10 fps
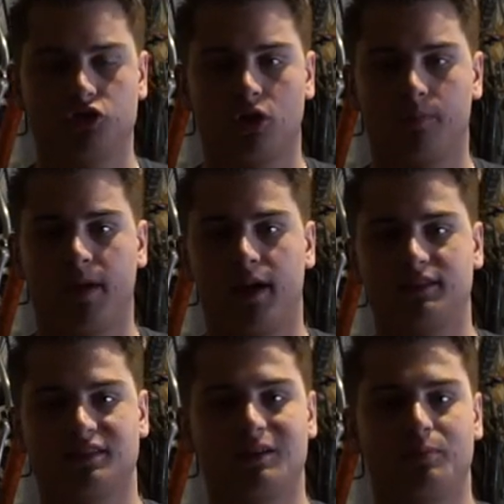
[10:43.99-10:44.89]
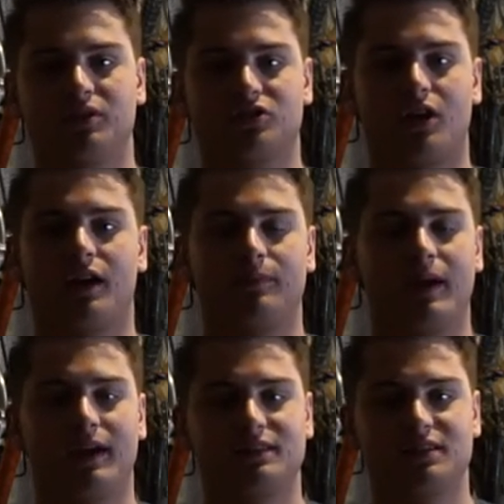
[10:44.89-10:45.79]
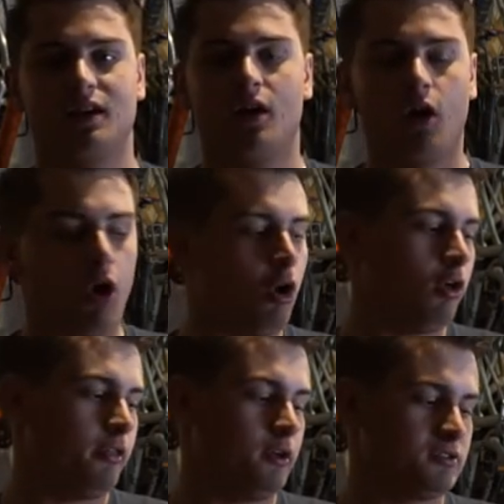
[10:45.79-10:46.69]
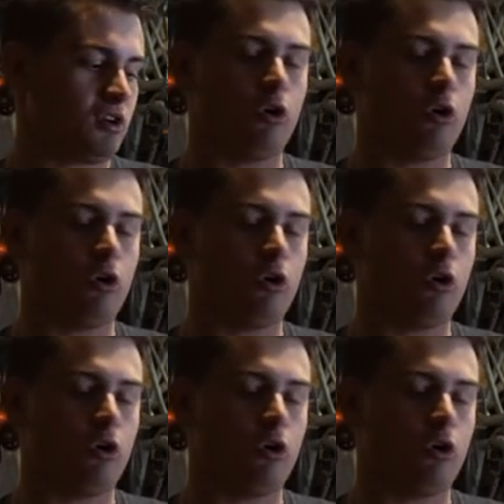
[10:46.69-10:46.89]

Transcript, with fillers: jerk baits, lipless crankbaits, all of those.